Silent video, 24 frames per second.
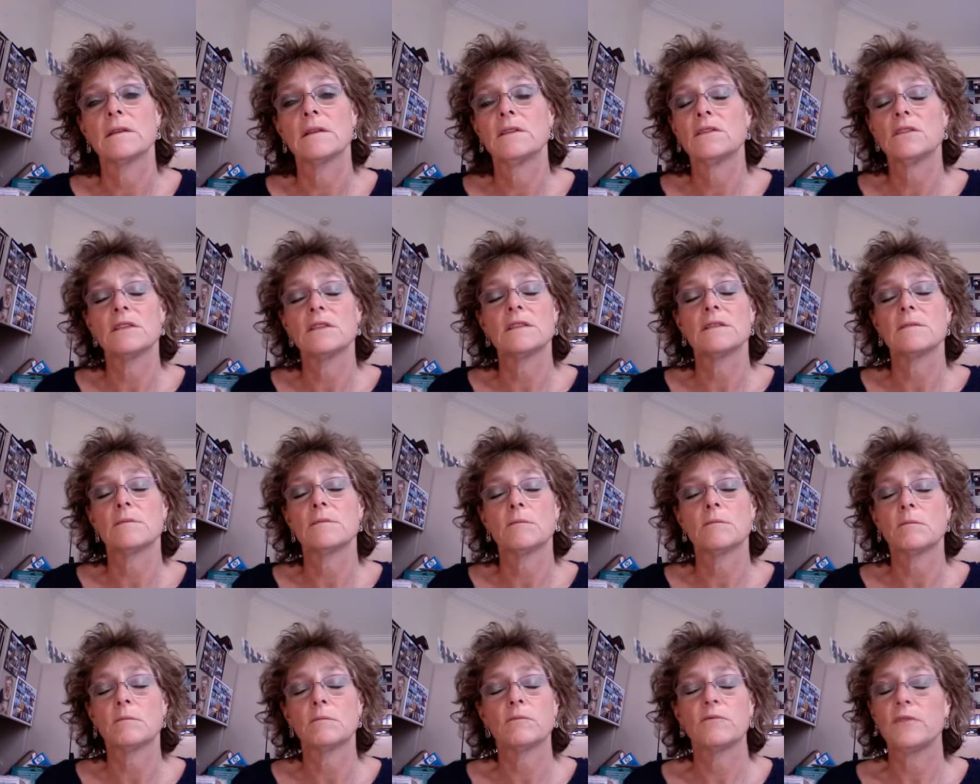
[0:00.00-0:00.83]
Just
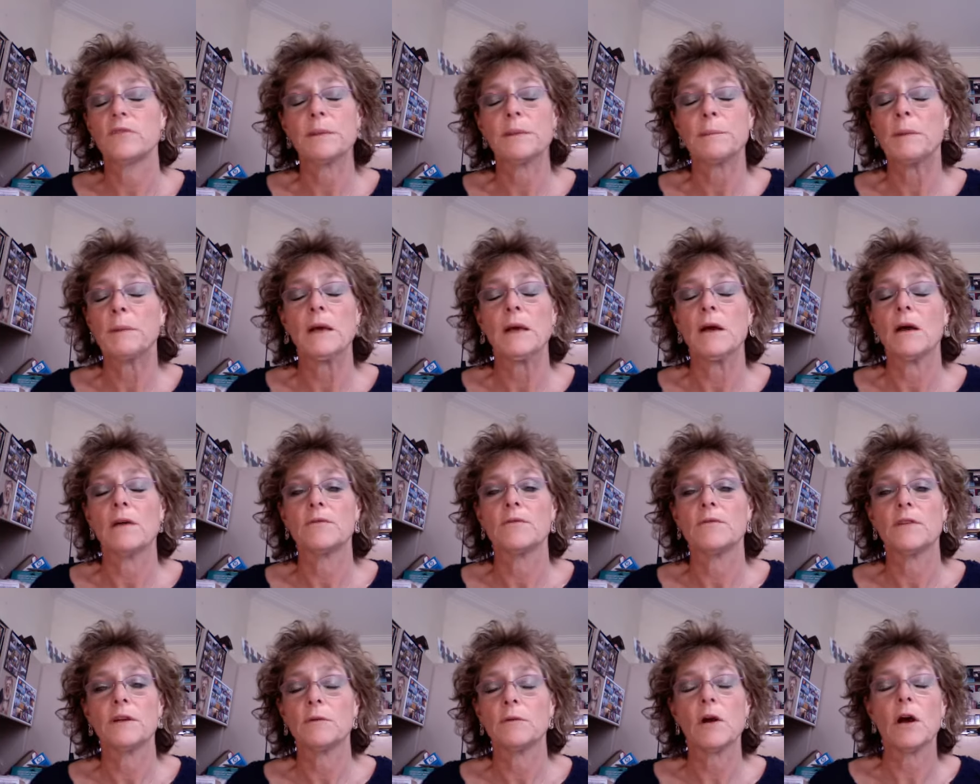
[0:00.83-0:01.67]
flipping off.
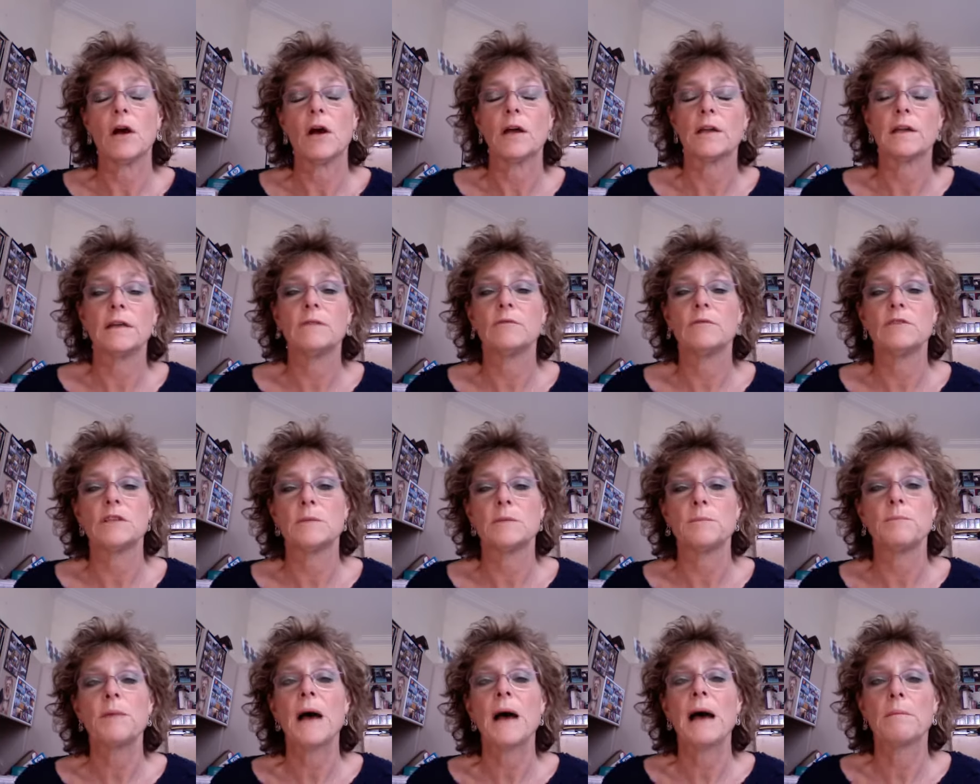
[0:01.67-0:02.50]
They were gone. It would
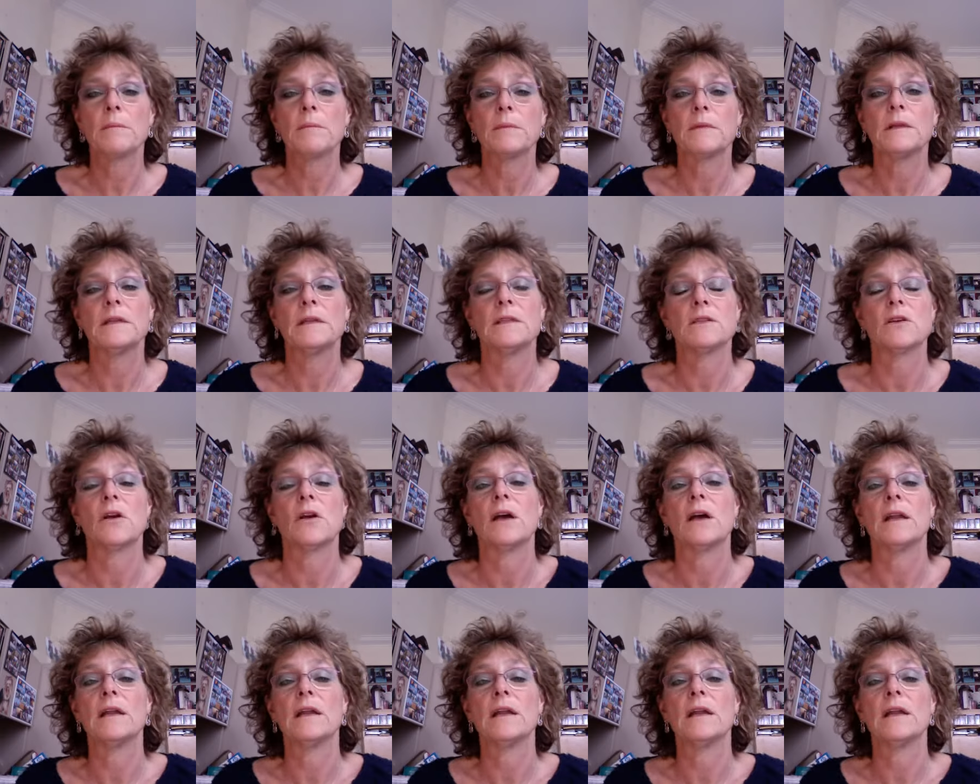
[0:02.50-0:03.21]
just pop and it's gone.